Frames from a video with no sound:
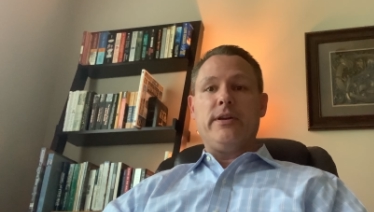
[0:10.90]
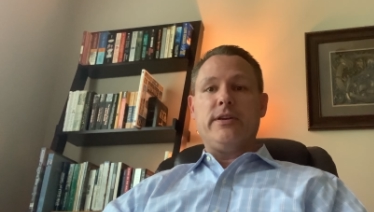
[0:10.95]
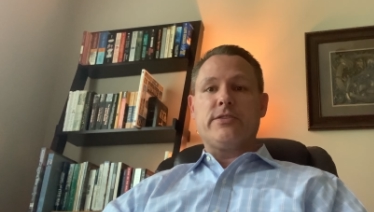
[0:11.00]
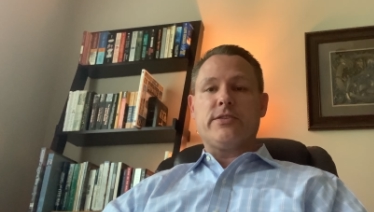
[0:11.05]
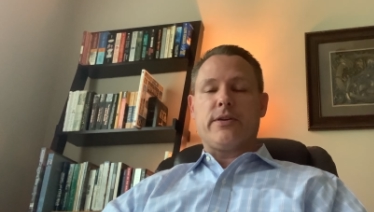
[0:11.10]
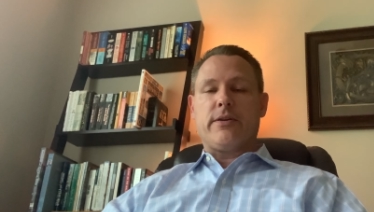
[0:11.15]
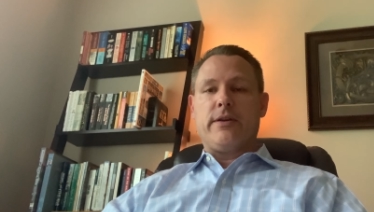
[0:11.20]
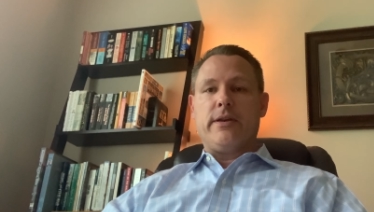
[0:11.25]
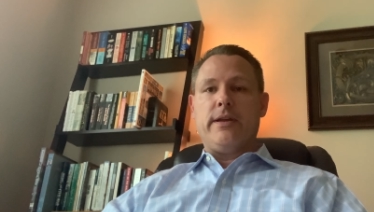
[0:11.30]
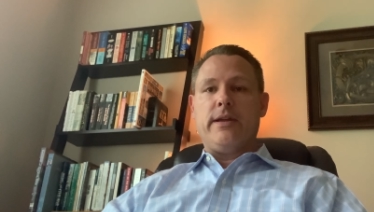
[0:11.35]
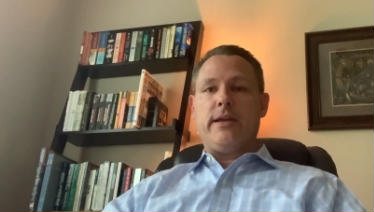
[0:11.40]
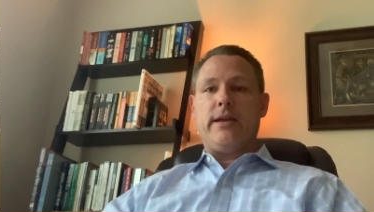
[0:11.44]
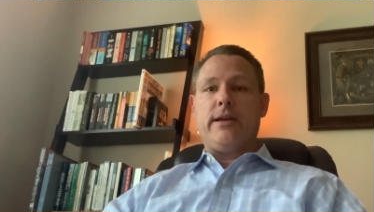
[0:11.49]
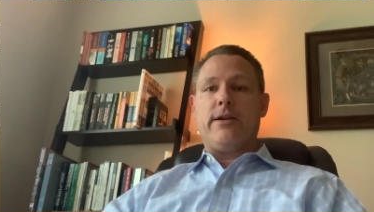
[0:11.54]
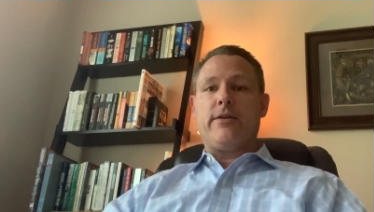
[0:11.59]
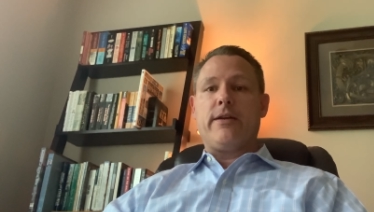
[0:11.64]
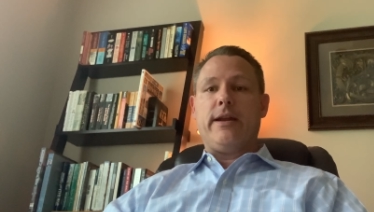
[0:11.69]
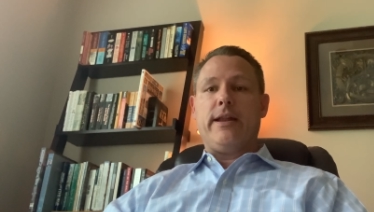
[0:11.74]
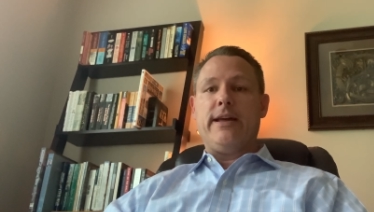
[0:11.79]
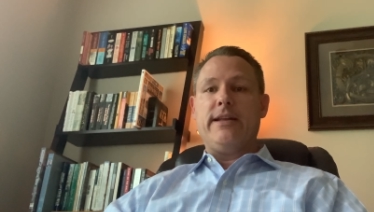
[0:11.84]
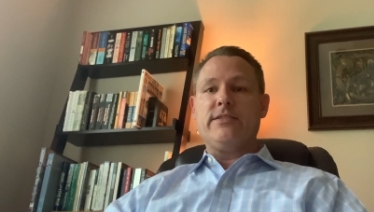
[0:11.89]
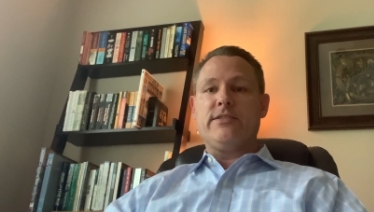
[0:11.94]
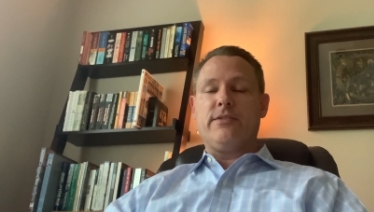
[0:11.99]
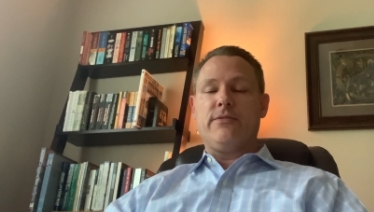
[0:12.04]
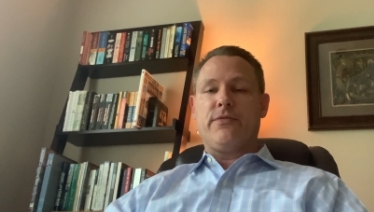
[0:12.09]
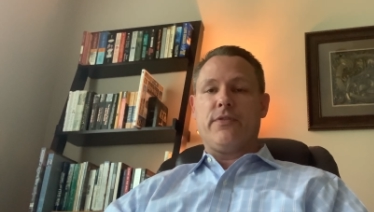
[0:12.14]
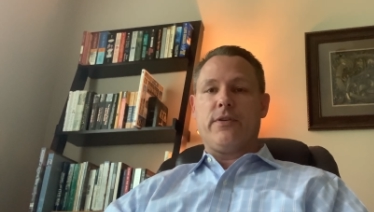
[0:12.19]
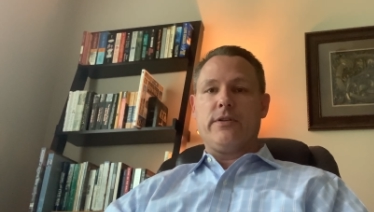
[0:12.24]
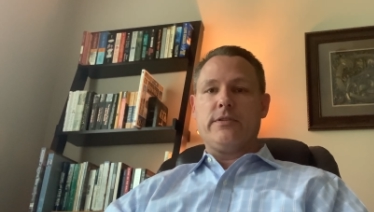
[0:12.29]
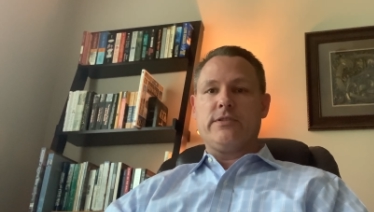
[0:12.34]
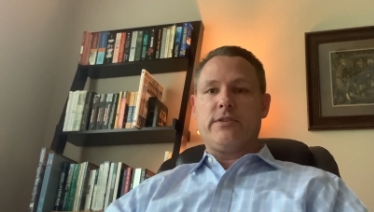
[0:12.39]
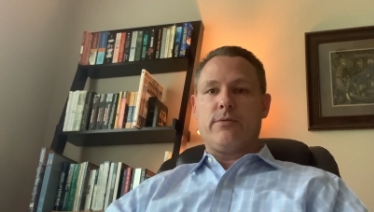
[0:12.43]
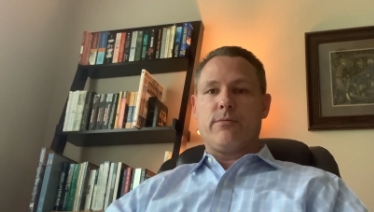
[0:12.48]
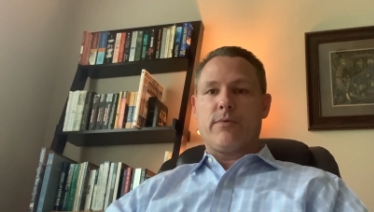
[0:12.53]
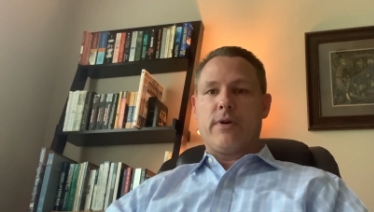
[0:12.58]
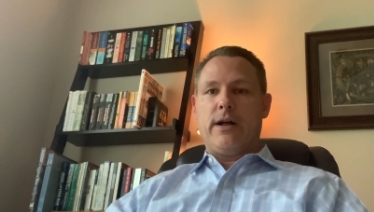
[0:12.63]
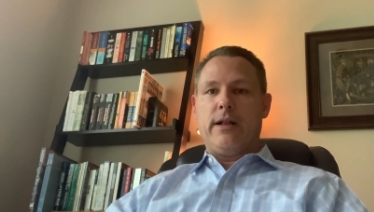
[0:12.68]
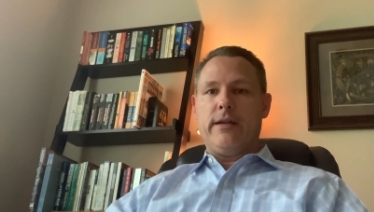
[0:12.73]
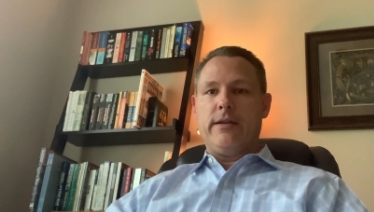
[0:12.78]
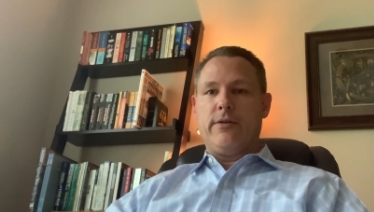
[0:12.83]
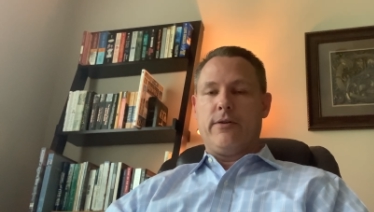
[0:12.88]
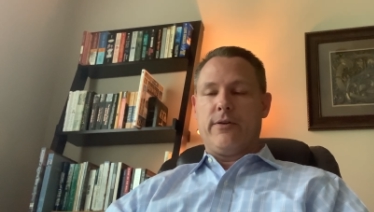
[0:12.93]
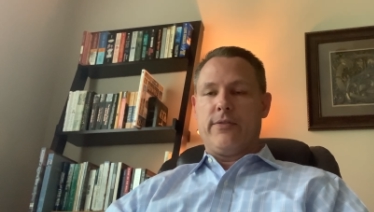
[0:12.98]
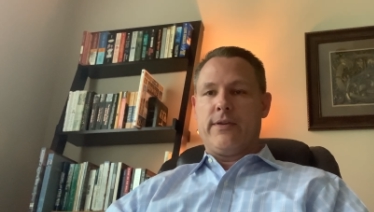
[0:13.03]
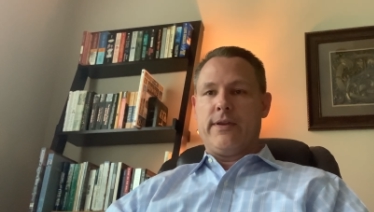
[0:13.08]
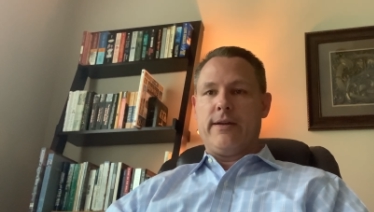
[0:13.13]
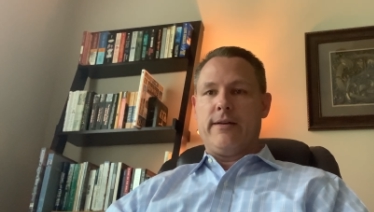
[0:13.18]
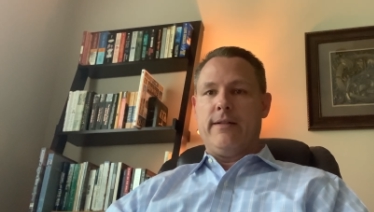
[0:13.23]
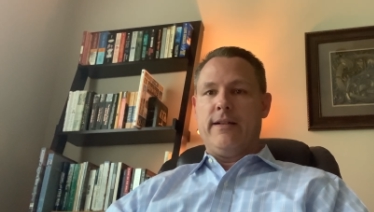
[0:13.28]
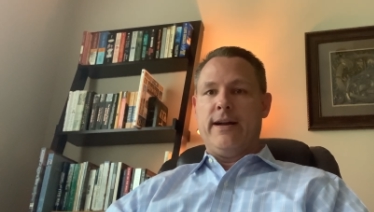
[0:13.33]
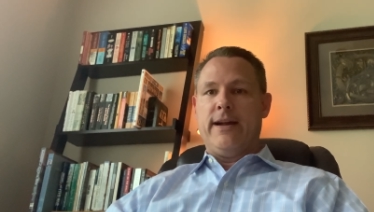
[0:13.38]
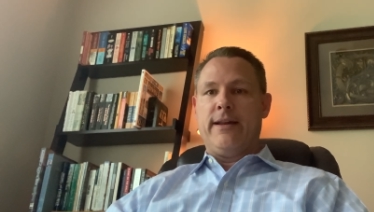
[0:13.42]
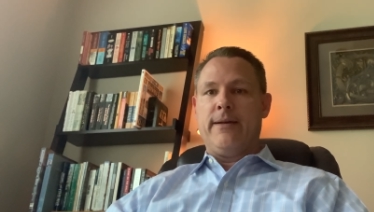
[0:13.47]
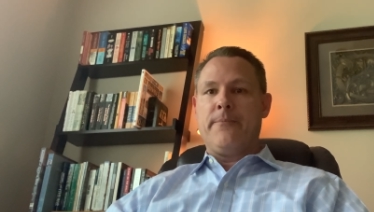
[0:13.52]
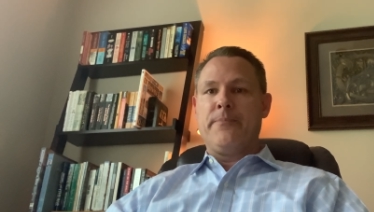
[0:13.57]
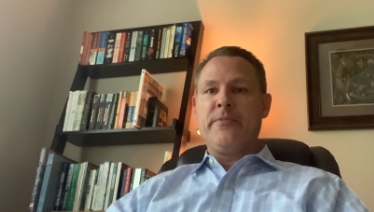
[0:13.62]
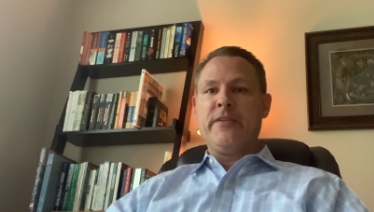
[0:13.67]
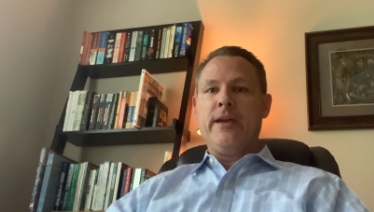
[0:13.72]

Attorney here at Henson Fuerst in Raleigh, North Carolina.